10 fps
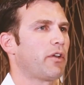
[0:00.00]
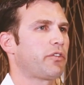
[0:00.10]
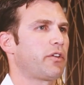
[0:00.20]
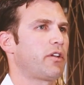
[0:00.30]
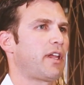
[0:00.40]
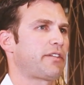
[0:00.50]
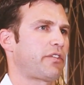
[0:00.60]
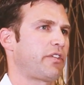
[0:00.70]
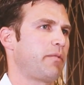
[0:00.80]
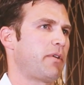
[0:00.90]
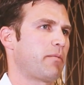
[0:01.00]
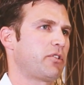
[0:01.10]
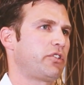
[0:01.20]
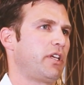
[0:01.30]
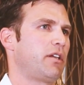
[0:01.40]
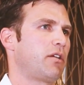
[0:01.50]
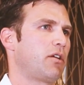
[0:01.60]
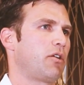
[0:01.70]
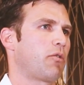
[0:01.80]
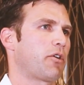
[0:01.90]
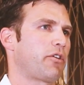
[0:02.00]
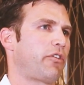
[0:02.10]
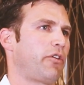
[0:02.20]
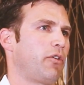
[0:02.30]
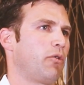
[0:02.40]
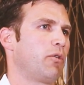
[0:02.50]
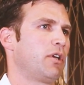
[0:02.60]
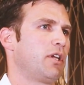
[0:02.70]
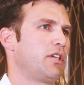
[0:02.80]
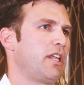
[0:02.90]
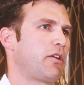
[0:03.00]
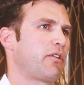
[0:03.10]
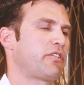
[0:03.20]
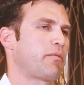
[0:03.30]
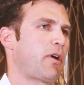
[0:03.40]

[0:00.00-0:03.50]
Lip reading: also utilize a CPM machine in order to decrease the